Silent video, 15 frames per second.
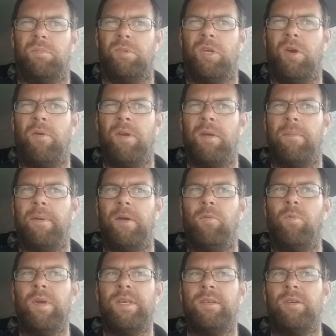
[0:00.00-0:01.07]
going a bit
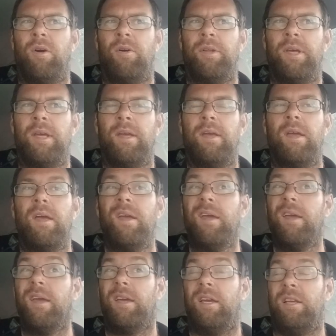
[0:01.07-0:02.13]
weak on it.
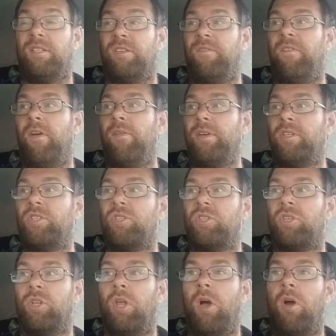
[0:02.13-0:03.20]
It's a very
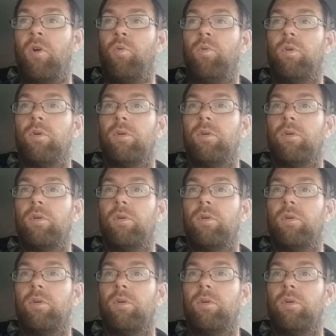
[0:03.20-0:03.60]
slow